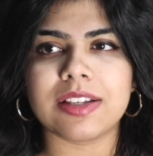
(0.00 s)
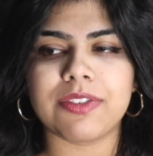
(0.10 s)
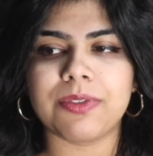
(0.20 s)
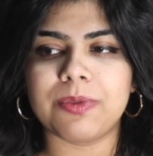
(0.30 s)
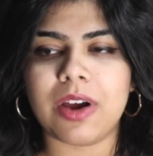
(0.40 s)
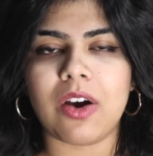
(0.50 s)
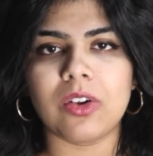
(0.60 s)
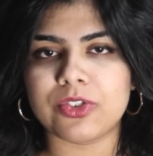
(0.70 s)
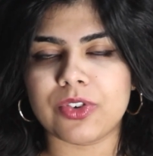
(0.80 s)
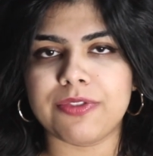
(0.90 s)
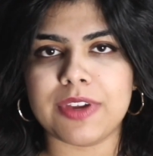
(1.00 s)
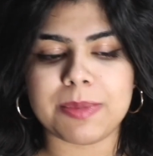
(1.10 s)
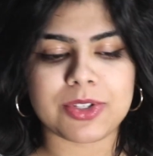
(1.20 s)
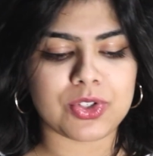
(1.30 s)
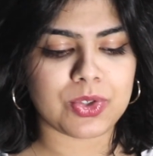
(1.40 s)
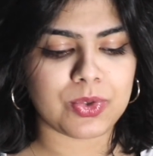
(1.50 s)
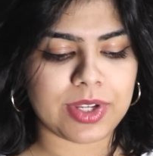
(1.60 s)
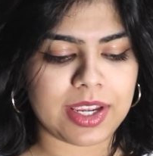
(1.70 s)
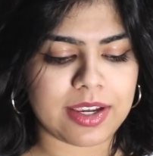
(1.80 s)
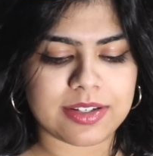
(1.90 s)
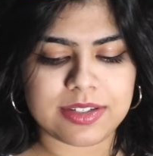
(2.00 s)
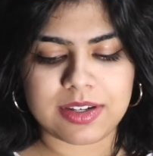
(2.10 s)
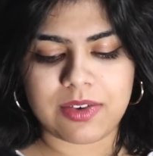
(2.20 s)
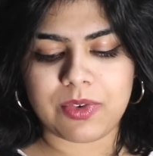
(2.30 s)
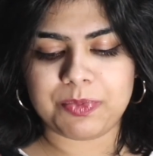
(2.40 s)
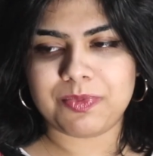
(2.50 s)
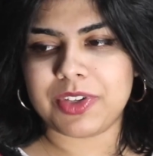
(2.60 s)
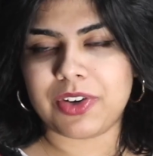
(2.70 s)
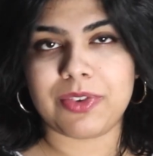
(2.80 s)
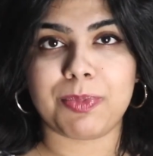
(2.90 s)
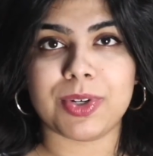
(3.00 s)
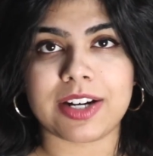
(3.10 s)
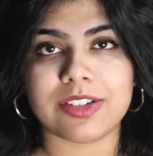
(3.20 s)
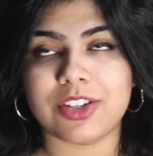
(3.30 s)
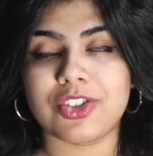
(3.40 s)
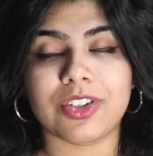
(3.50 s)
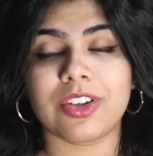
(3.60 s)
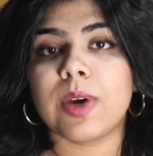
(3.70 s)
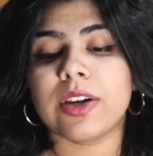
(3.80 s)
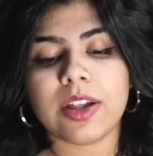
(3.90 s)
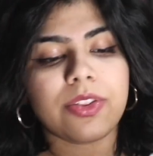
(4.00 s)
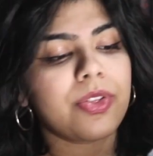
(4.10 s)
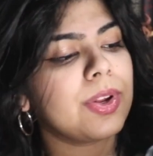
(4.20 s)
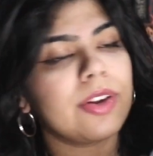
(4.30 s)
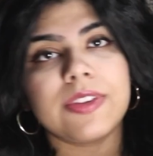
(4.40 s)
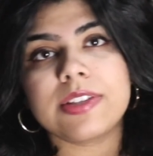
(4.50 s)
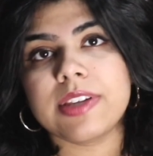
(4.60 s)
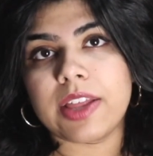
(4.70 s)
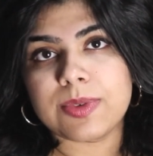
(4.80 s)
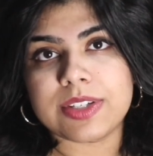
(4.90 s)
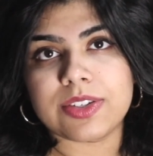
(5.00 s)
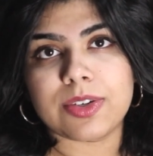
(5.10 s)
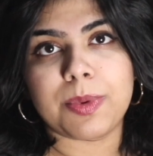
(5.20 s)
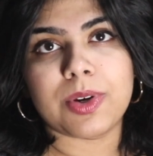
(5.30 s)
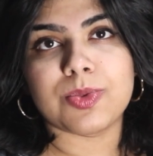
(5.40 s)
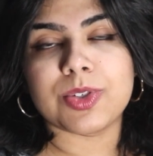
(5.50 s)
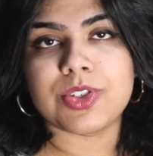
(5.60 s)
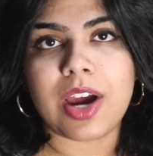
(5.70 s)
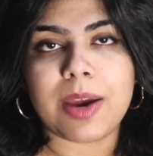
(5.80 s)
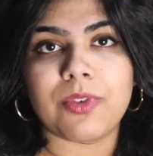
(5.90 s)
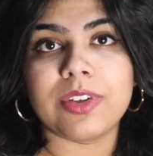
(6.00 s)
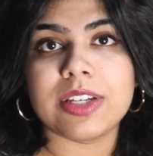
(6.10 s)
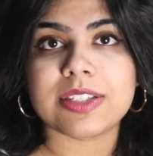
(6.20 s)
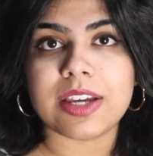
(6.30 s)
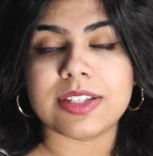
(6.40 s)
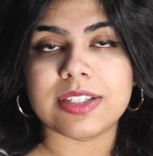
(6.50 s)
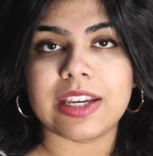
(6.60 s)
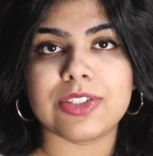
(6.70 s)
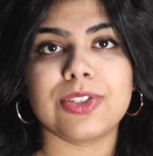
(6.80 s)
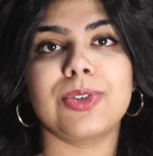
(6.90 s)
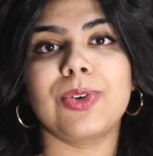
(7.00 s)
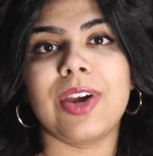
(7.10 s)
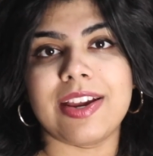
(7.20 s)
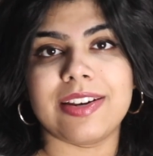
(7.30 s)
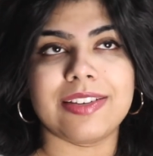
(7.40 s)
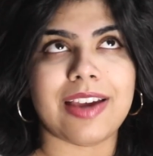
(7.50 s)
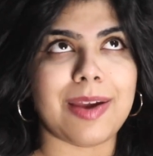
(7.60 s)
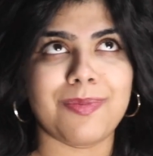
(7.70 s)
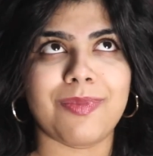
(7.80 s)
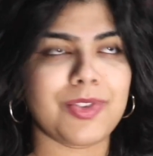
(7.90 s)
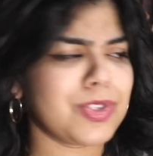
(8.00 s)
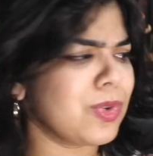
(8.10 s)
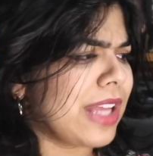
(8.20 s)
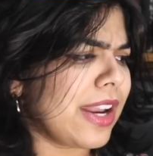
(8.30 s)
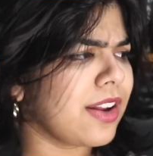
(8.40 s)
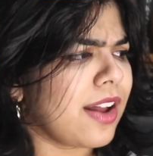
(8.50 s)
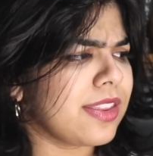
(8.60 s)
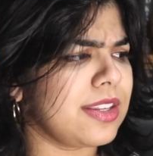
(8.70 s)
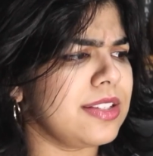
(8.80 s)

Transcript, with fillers: is like a ultra famous dude and um, they're protecting each So I got three of these Katherine Center books, which I'm really excited to get to, and I'm so glad I got